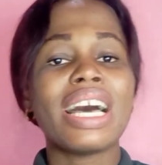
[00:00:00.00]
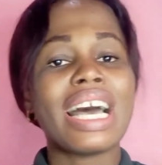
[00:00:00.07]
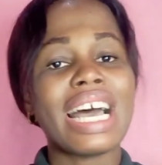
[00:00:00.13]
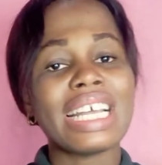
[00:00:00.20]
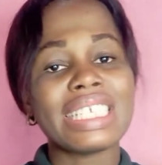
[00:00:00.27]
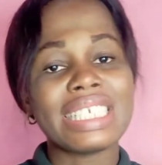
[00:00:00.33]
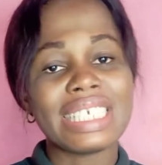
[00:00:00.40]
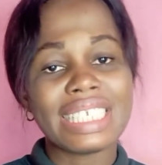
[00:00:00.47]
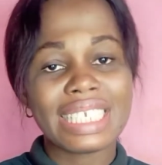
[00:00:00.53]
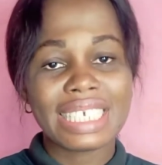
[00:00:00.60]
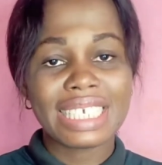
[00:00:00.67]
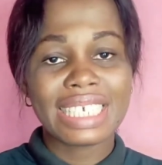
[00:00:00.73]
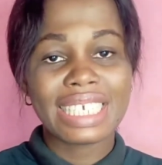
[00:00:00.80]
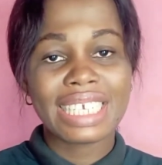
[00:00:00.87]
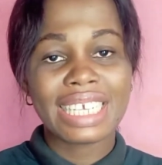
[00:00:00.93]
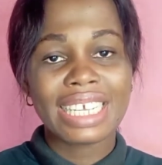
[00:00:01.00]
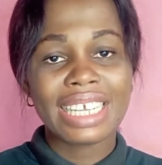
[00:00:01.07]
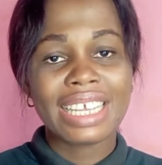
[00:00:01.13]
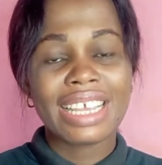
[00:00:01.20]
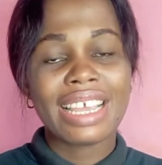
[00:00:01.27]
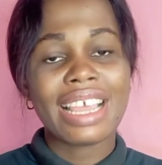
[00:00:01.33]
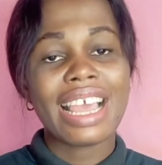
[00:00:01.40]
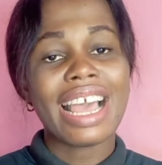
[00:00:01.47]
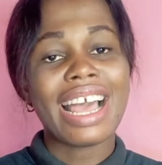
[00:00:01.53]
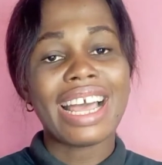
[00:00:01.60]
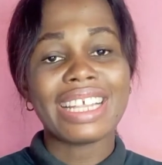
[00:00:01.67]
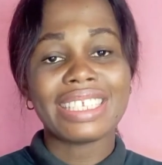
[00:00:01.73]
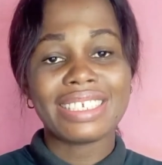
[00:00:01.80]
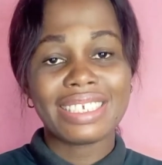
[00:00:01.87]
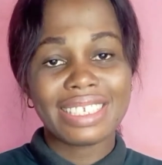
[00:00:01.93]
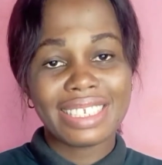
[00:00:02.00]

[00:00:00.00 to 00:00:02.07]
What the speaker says: added. I